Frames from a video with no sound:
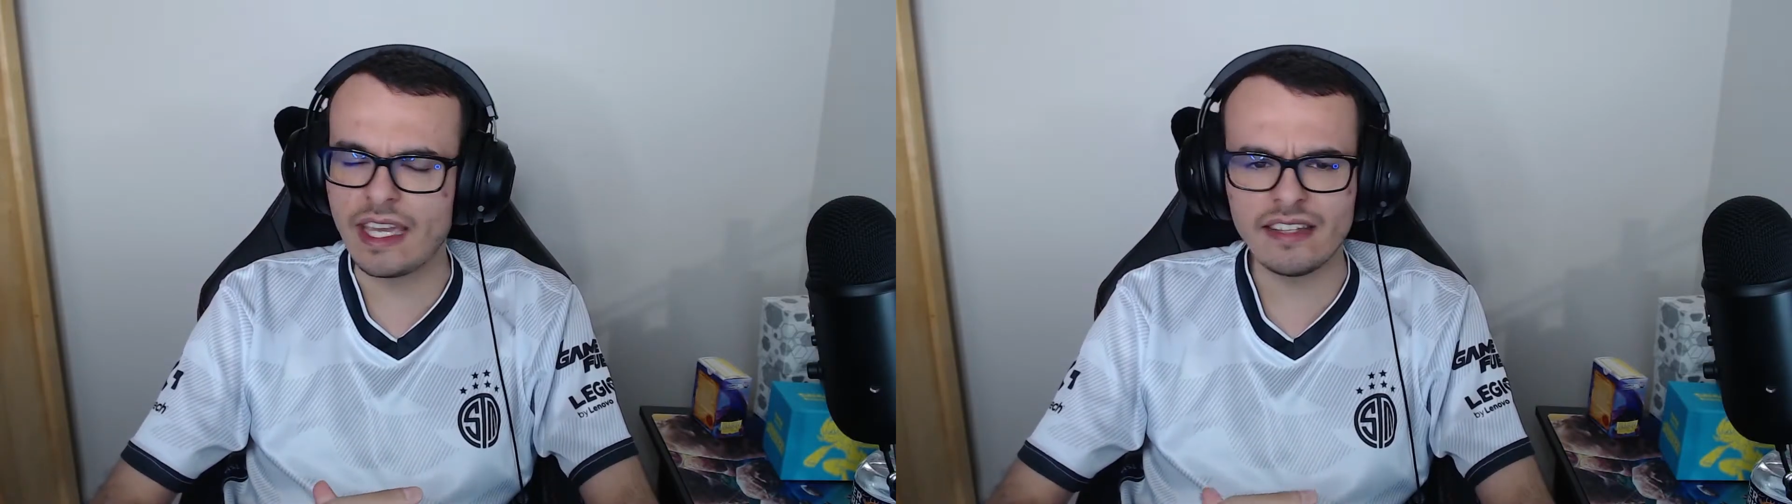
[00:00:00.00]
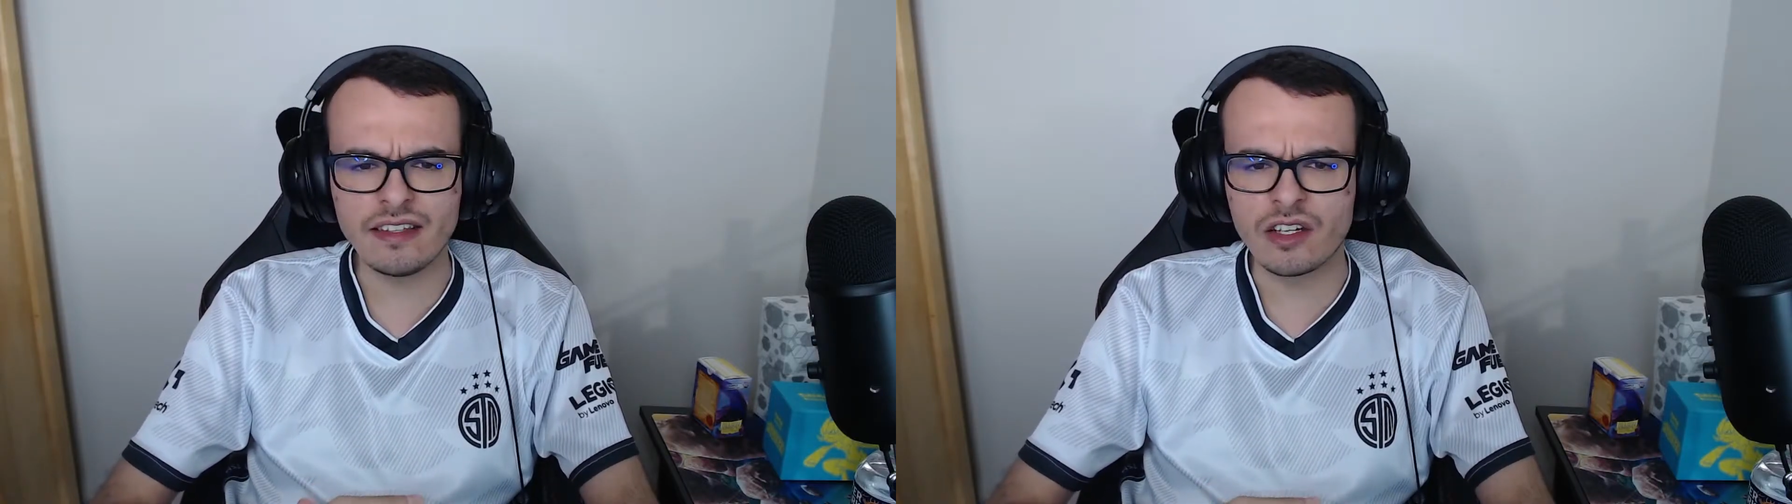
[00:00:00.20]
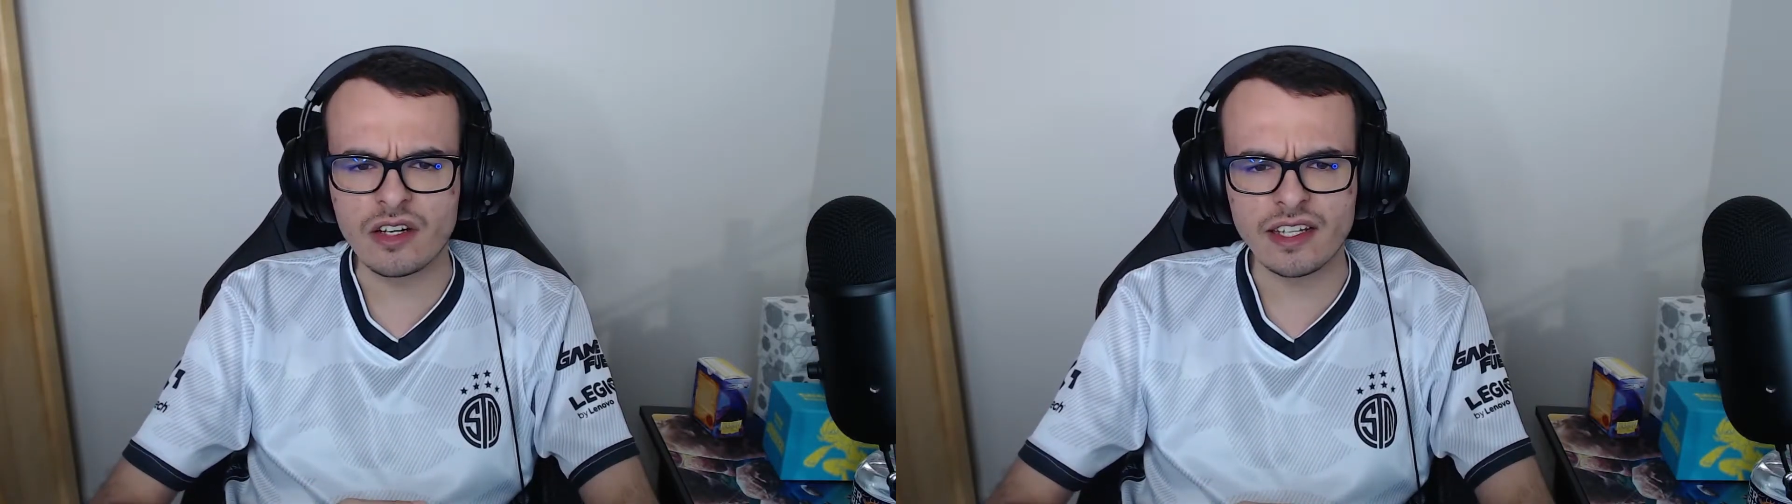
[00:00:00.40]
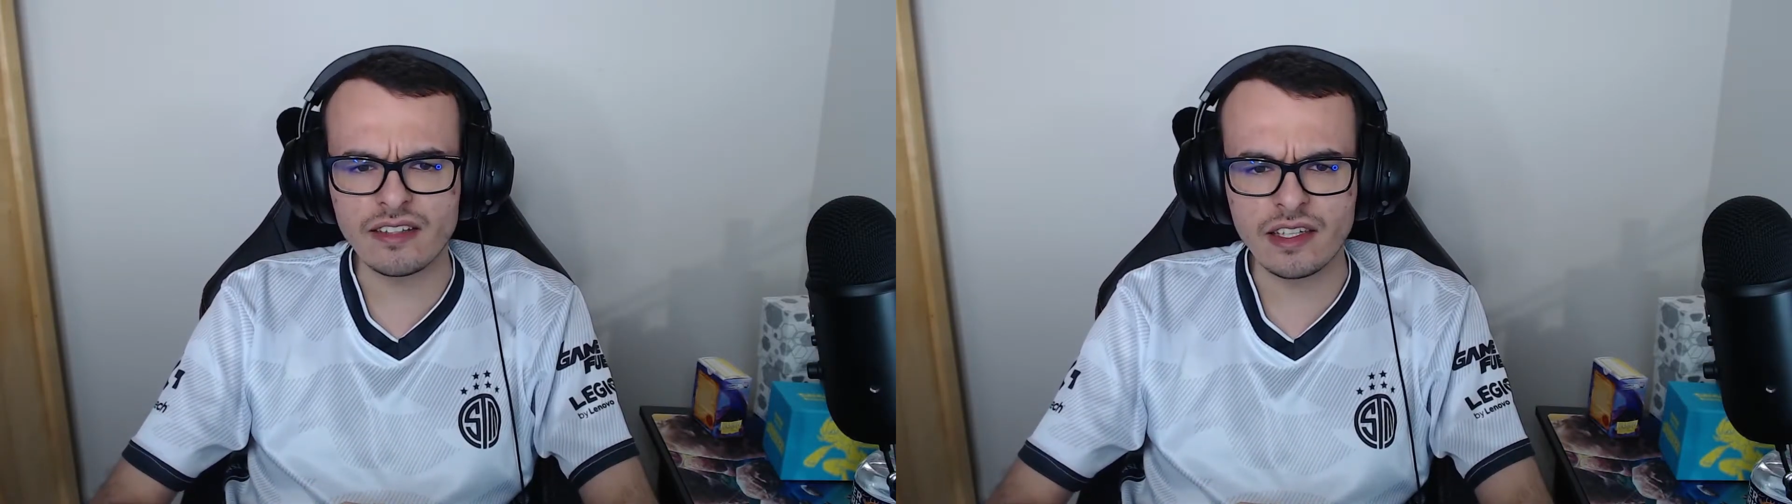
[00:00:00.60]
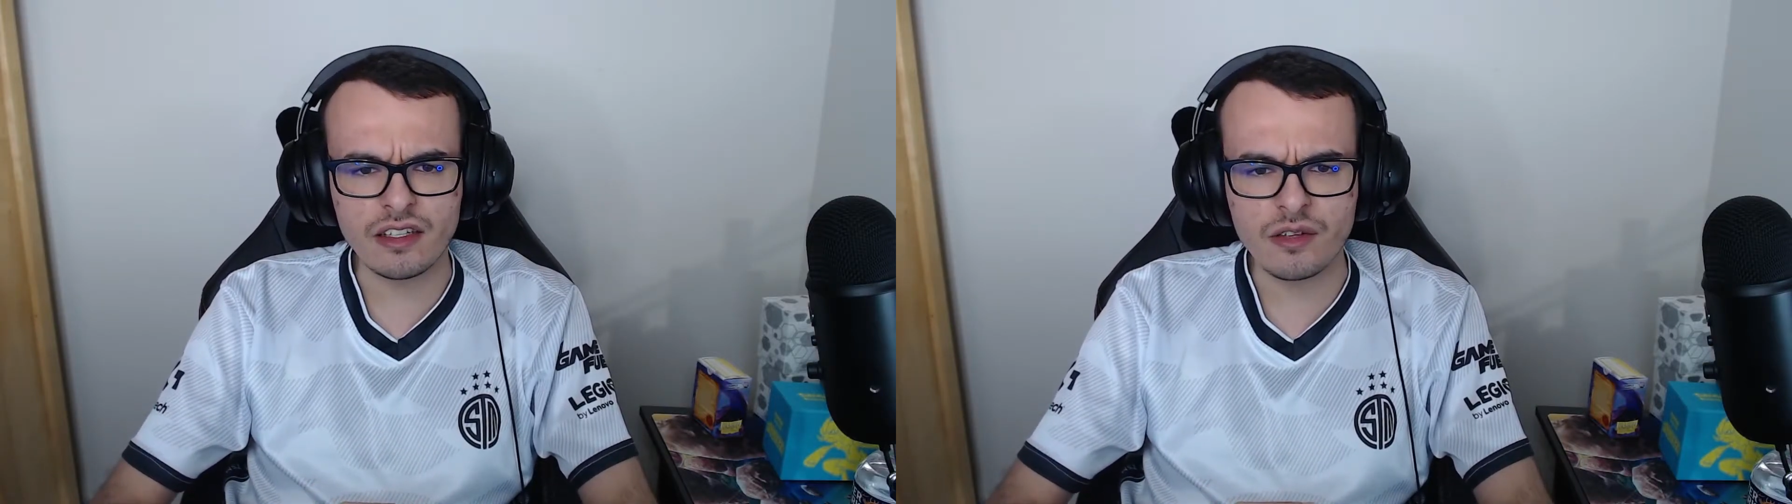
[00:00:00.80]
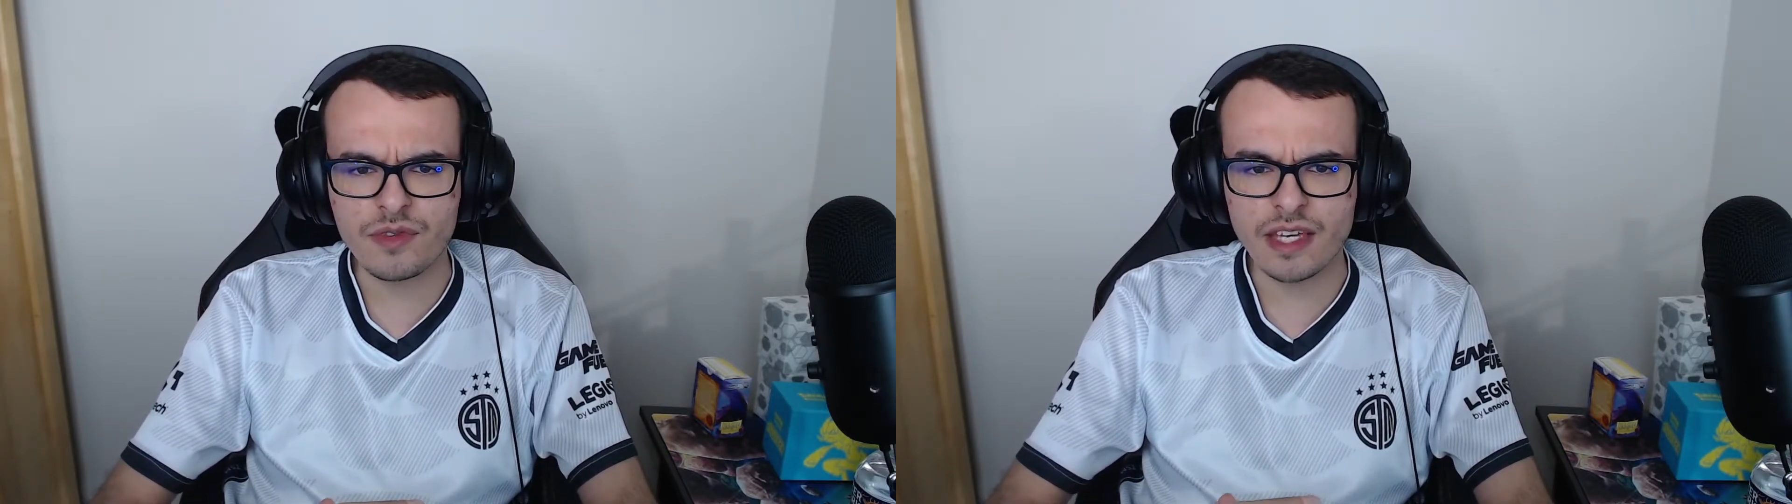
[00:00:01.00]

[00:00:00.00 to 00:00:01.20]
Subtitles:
18 or 19 of